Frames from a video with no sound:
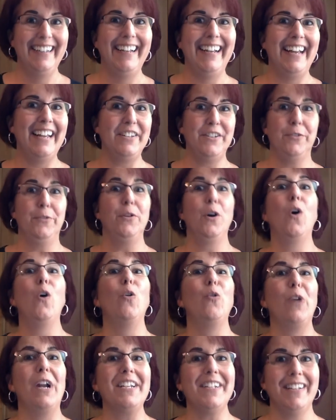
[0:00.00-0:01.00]
And so the whole
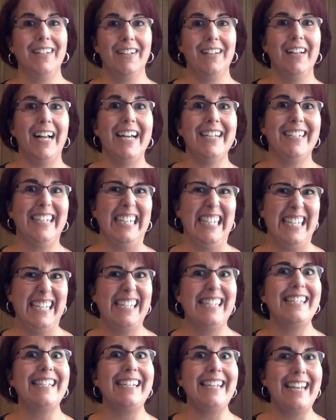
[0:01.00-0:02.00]
rest of the class can
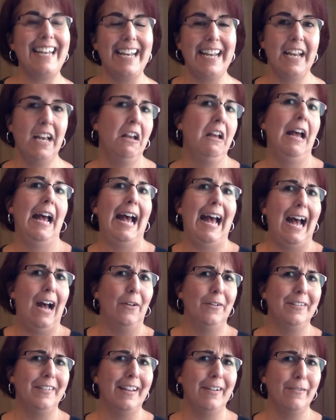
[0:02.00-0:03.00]
see how
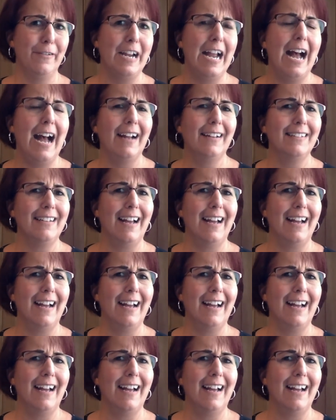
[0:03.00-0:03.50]
did they react?